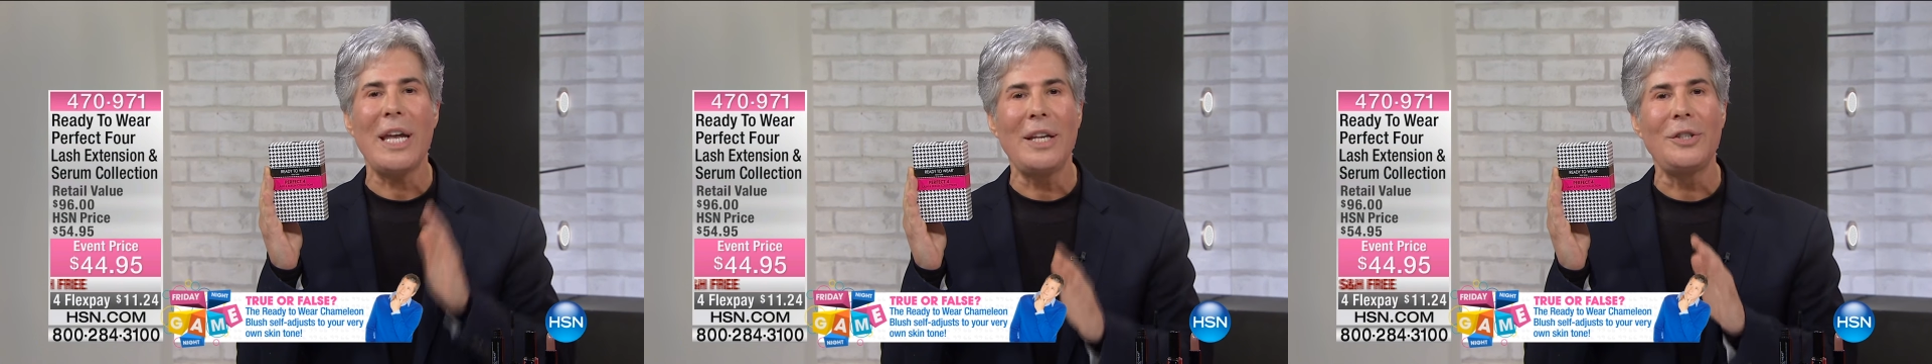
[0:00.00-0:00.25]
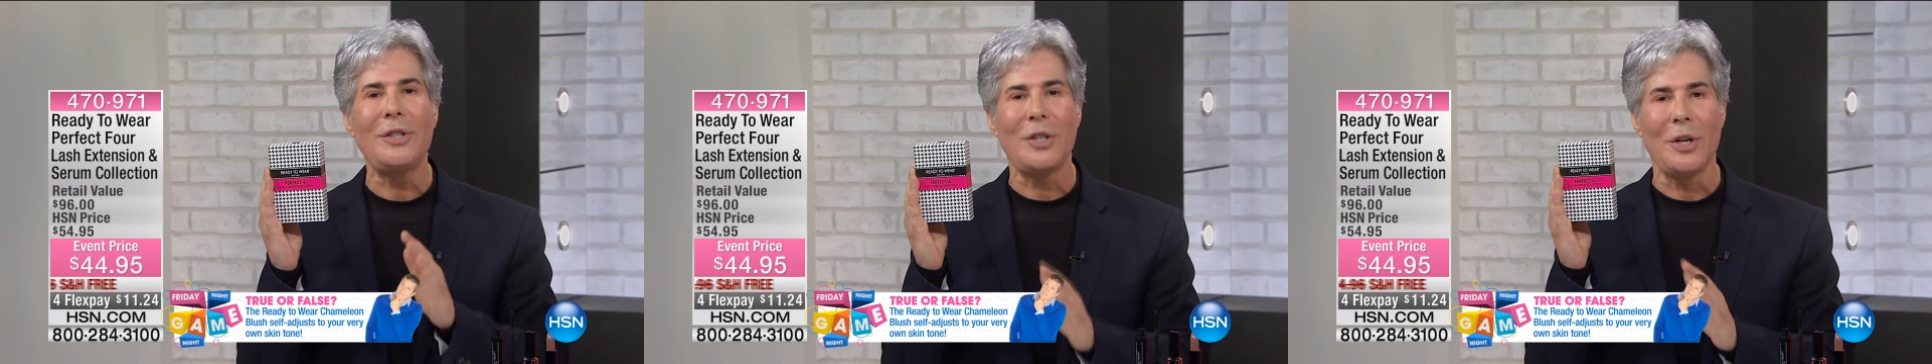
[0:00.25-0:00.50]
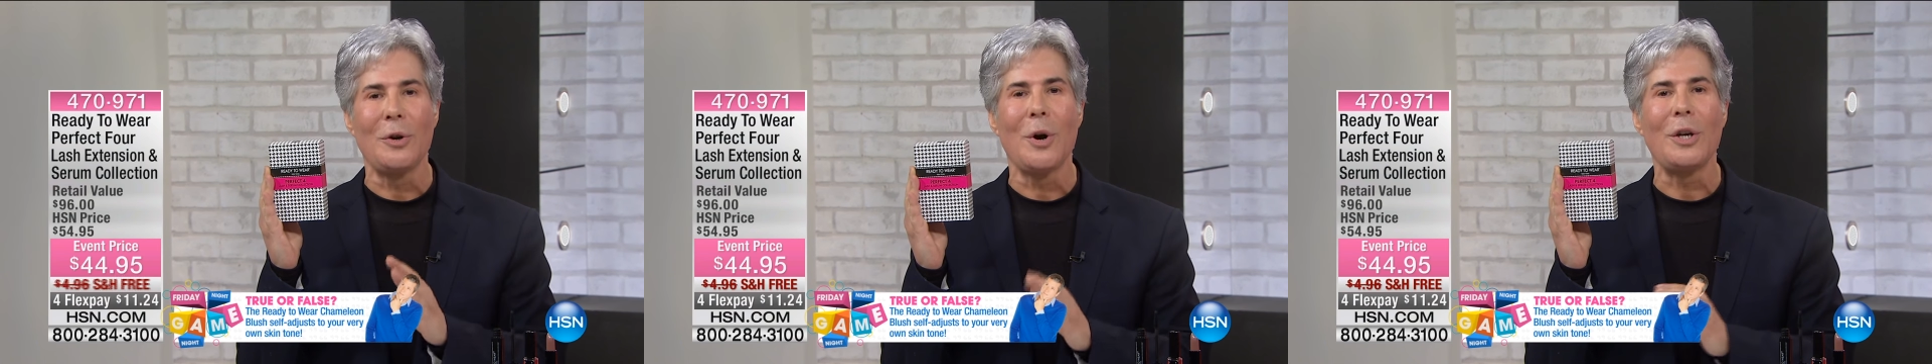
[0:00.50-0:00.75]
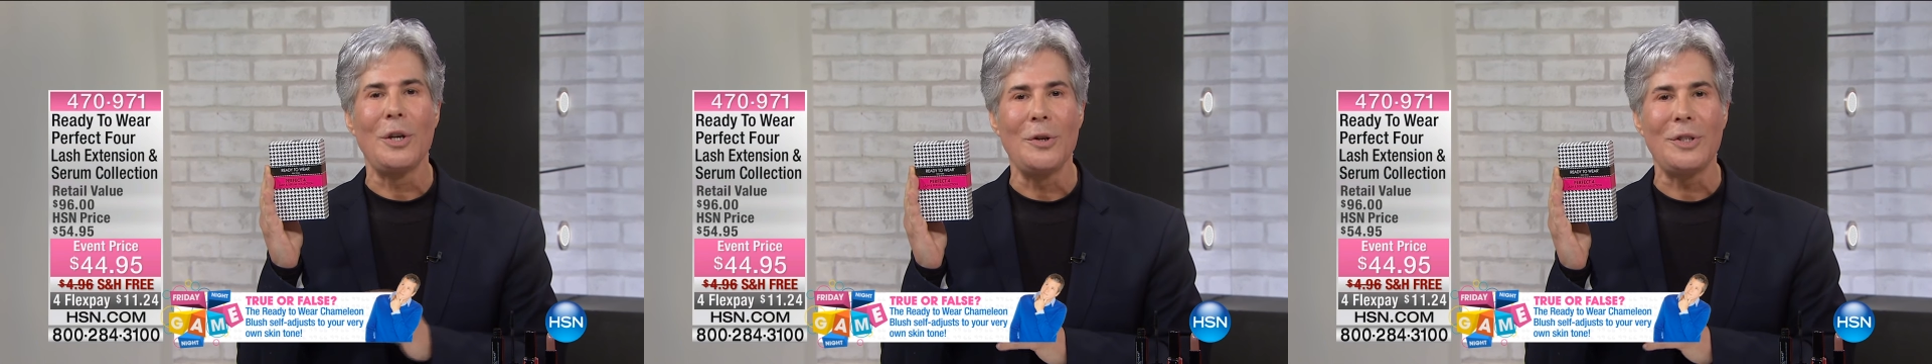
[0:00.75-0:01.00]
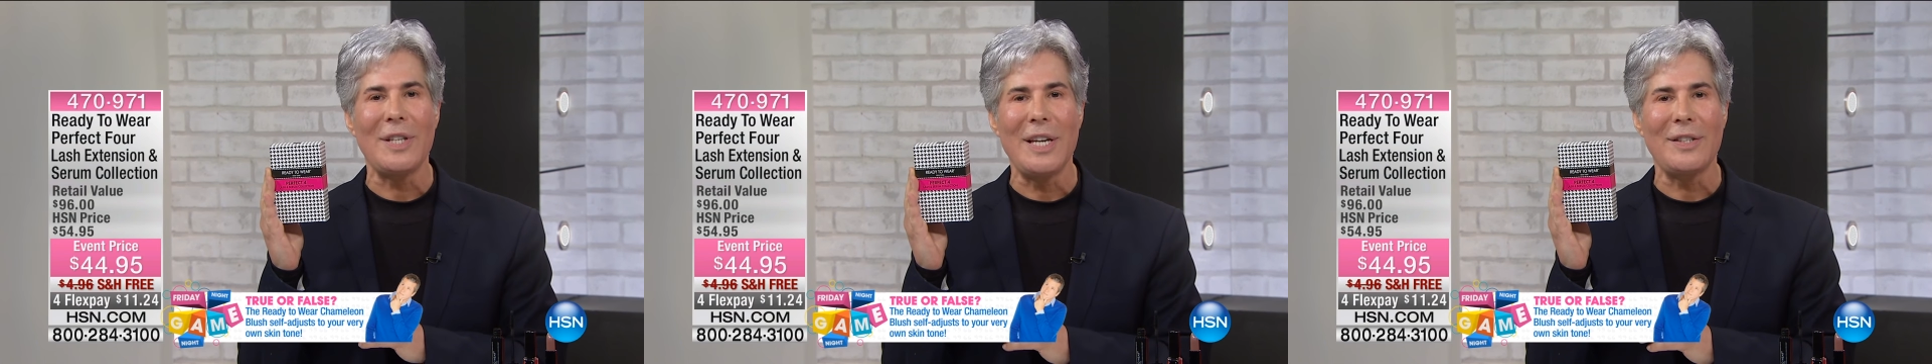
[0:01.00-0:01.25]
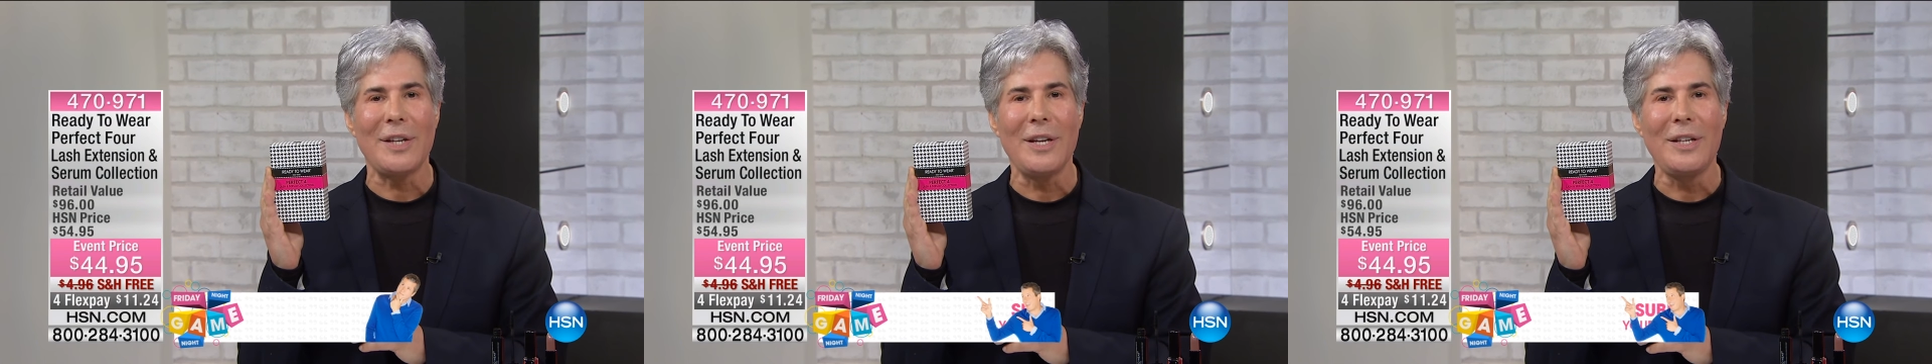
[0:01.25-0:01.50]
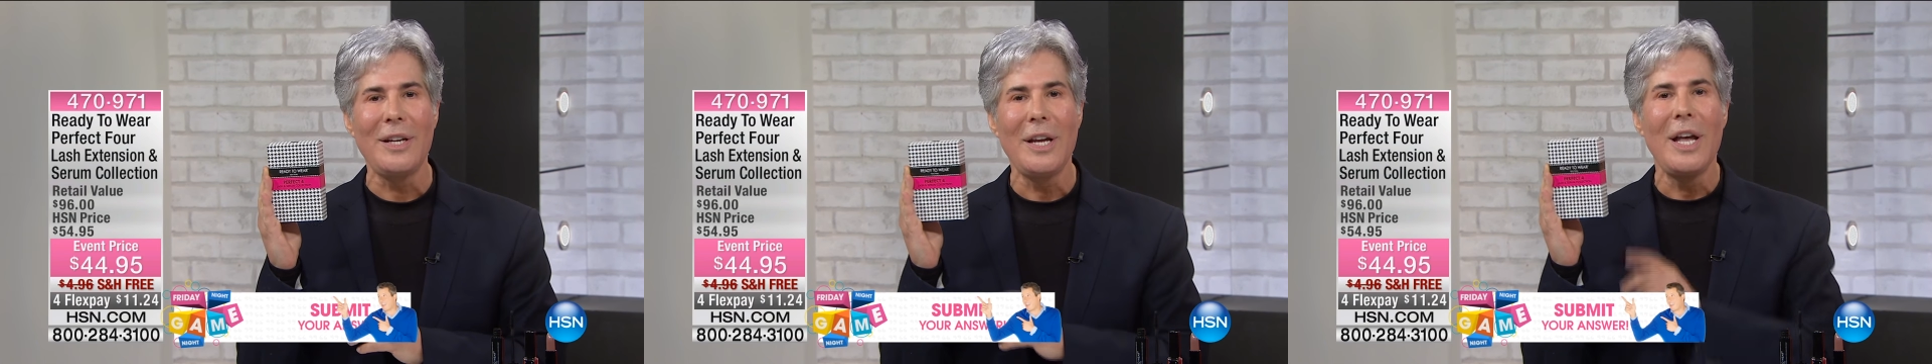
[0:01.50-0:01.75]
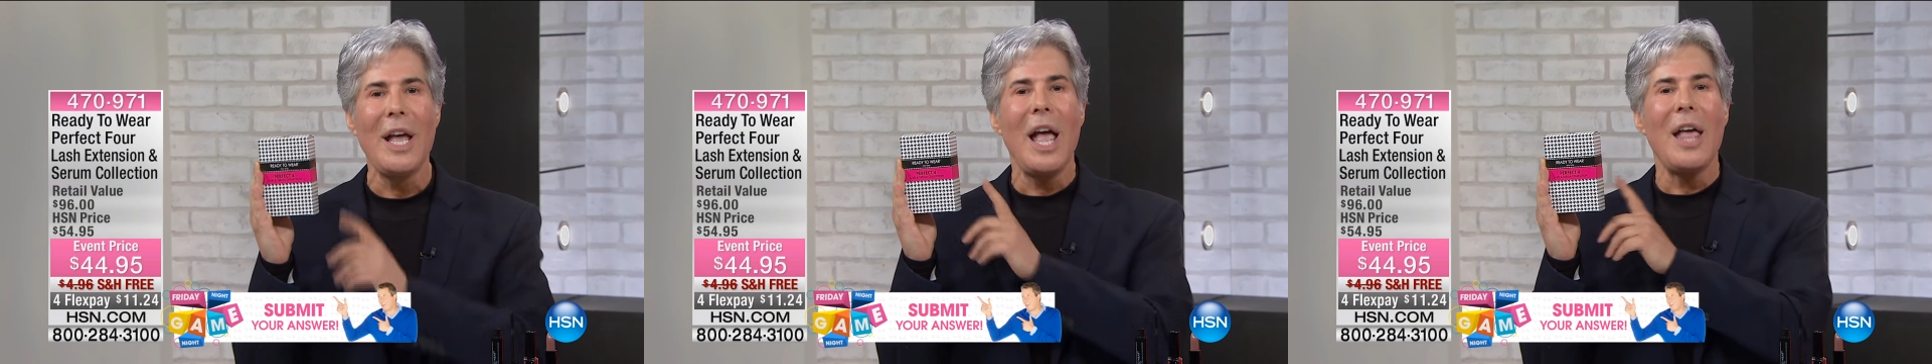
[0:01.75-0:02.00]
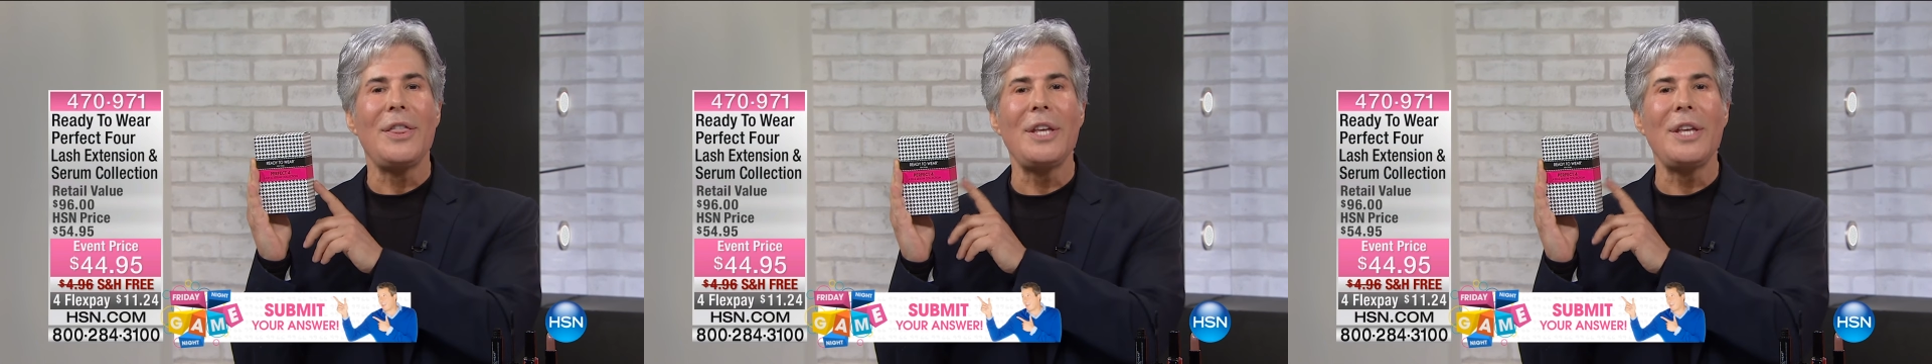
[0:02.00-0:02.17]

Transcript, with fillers: into a new season, yeah.